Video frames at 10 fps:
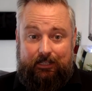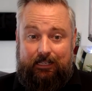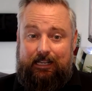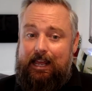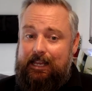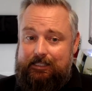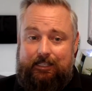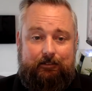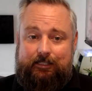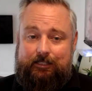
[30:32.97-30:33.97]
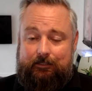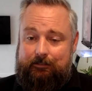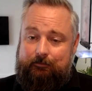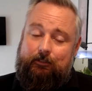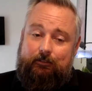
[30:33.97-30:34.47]
the less there is
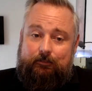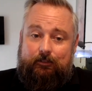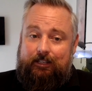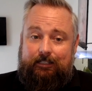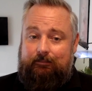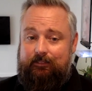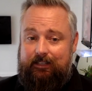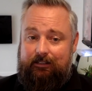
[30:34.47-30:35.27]
for the